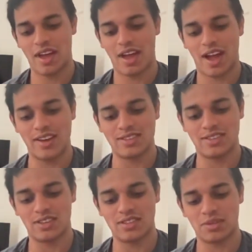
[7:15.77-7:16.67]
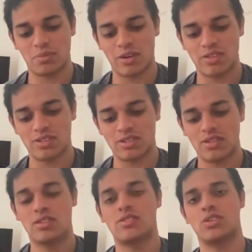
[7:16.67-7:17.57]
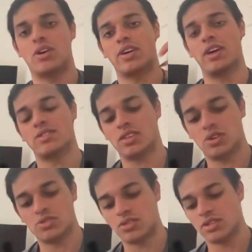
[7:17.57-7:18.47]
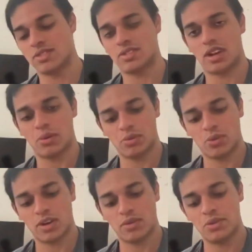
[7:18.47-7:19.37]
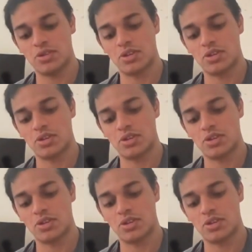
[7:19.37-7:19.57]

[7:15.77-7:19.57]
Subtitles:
as it does in person. So yeah, I'd say those two things can help with brand image.